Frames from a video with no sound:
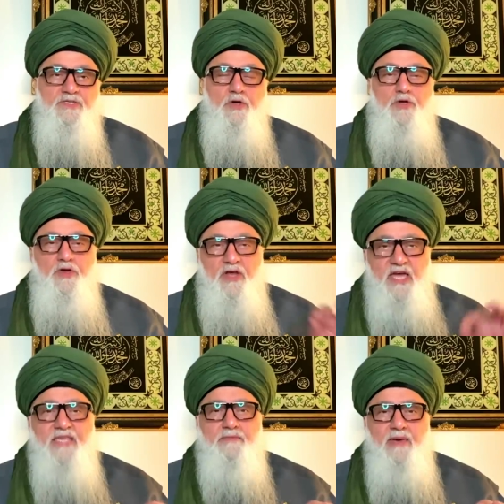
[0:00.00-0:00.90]
So your
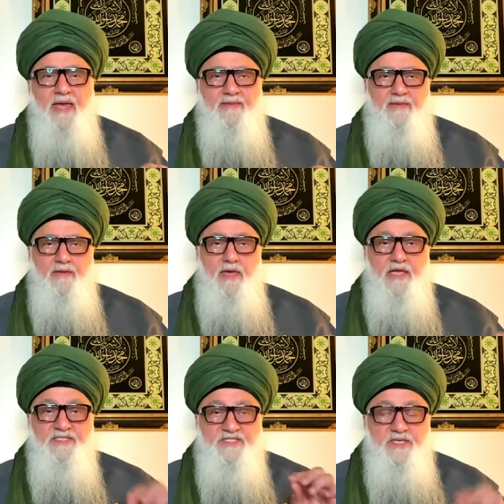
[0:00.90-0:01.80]
khidmat
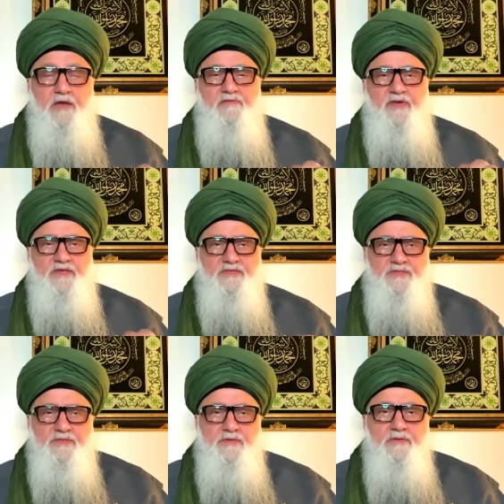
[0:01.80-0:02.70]
and
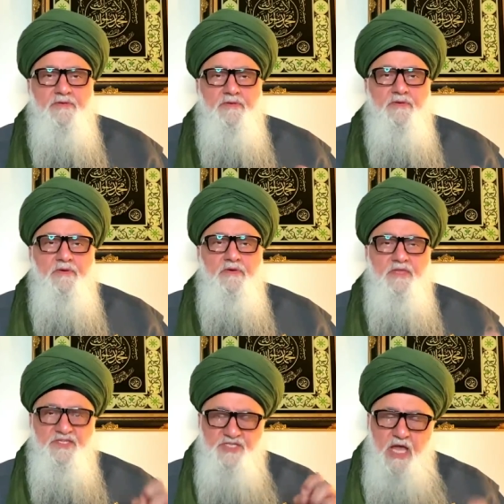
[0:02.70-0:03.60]
service,
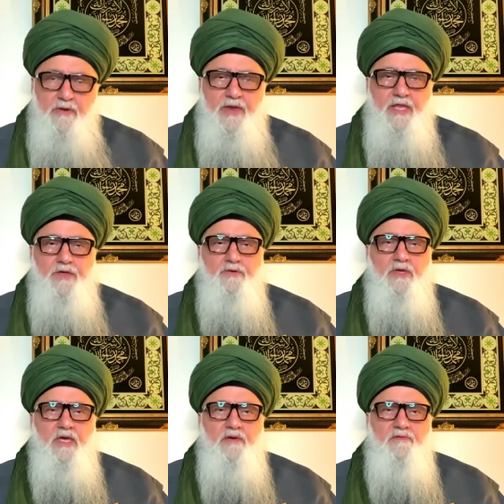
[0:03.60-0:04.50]
the charity you
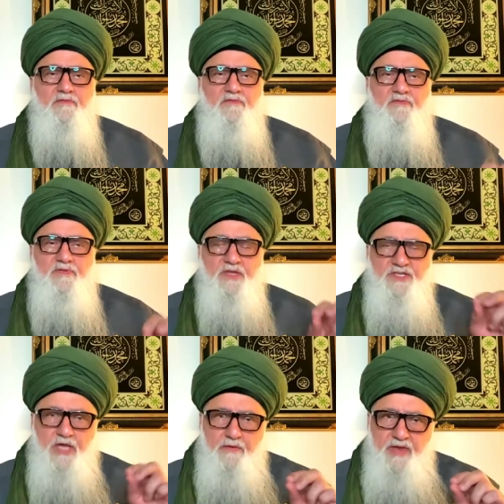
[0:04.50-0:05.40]
give, the
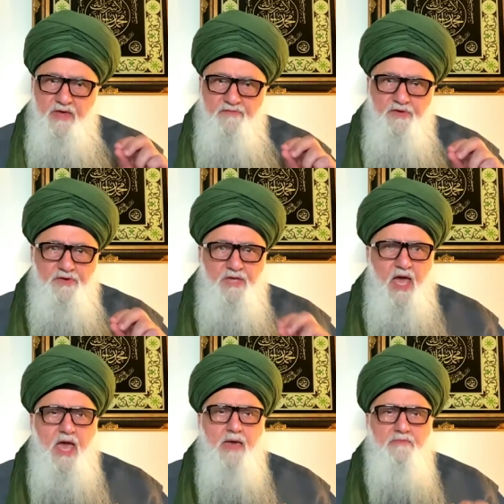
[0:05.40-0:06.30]
charity of your
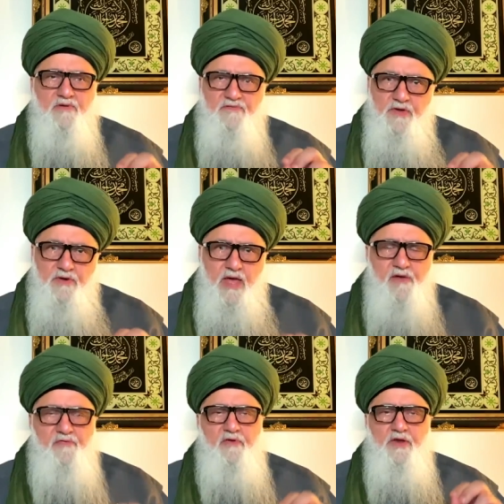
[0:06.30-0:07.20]
time, of your
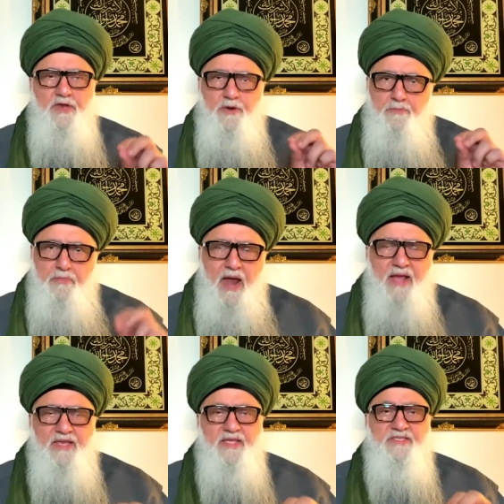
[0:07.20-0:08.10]
effort, your
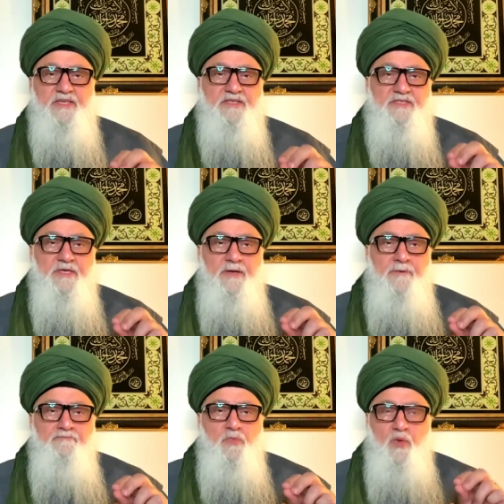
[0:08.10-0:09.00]
practices,
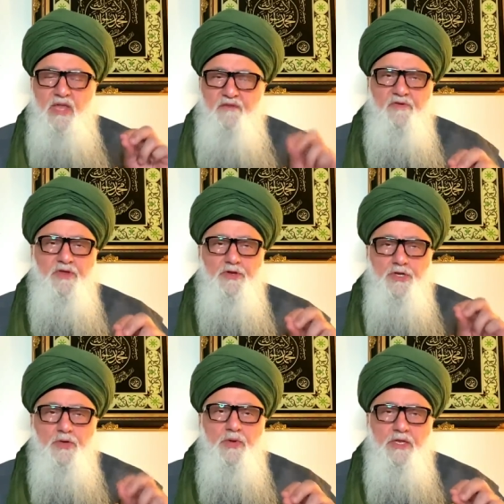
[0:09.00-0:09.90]
whatever you're
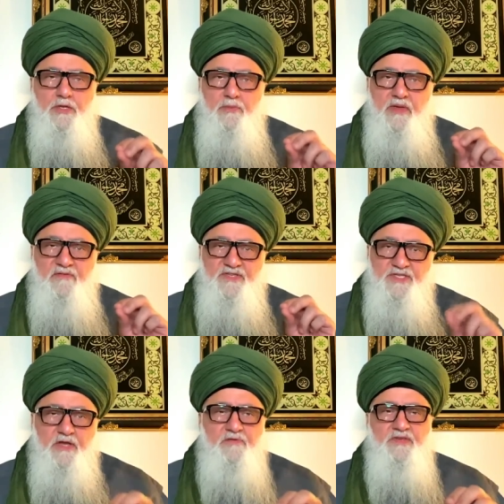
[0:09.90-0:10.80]
doing to be of
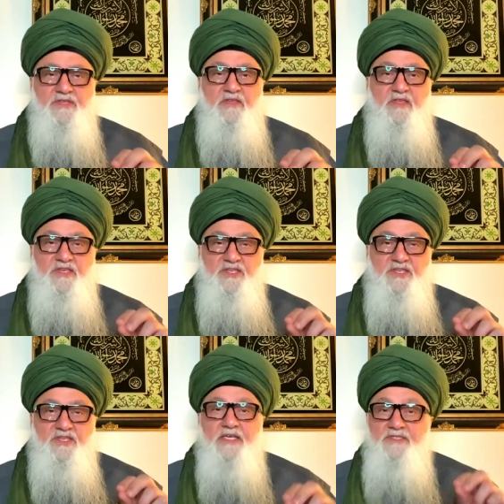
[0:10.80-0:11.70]
service to the
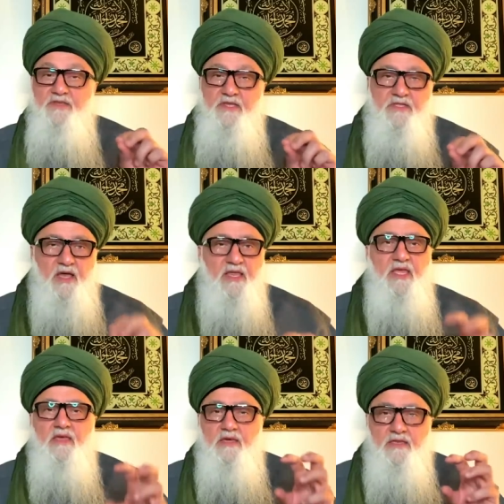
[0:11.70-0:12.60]
shaykhs, to the
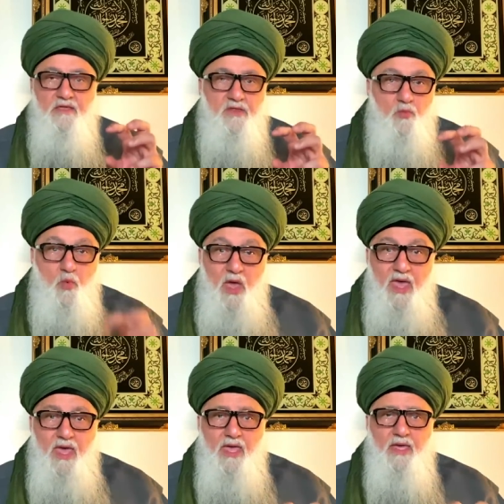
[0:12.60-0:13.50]
tariqah, to the
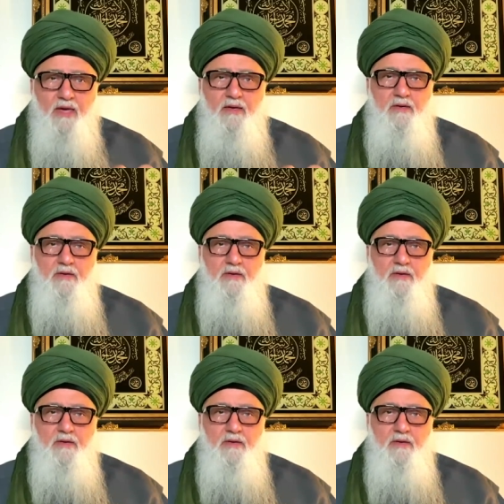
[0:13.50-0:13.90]
way,